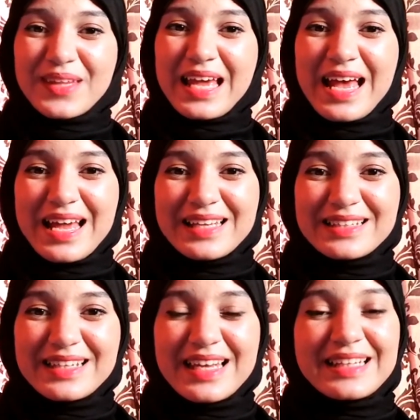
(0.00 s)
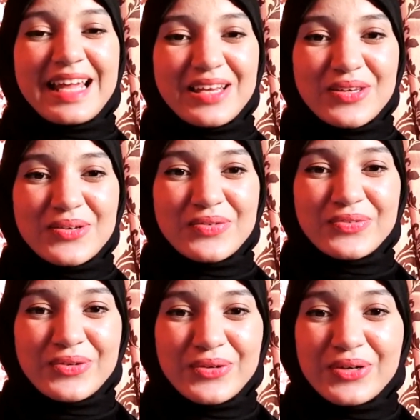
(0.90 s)
and thank you
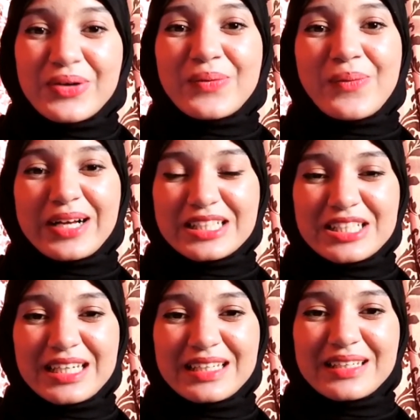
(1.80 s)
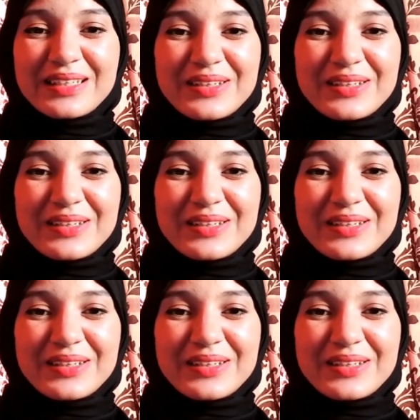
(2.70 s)
for watching.